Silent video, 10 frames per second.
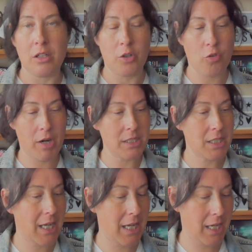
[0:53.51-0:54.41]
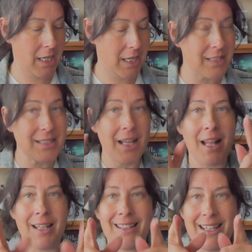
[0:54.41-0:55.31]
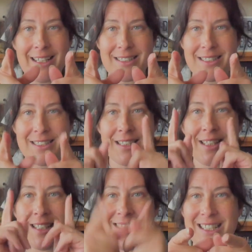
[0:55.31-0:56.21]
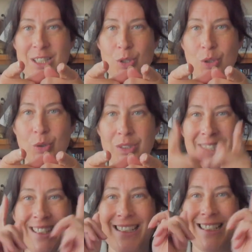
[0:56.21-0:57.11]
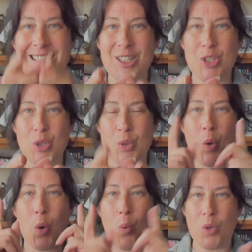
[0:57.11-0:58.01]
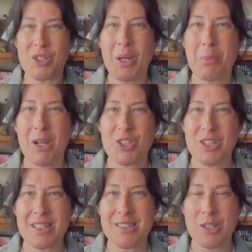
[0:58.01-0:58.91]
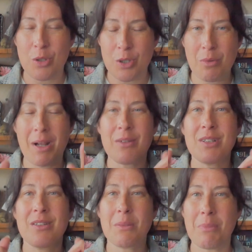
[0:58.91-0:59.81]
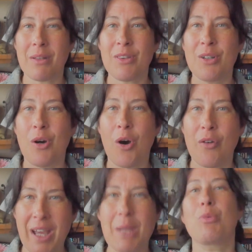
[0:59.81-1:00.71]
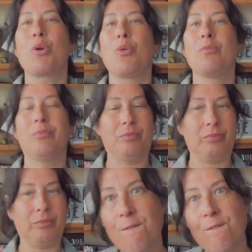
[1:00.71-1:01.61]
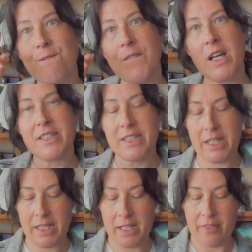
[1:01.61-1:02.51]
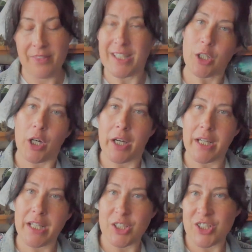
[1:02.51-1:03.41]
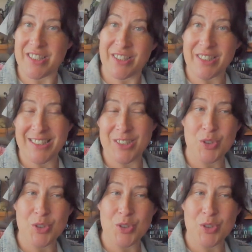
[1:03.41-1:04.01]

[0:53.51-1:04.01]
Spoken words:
Great. And let's get on into what I purchased throughout the month of April. First thing that I decided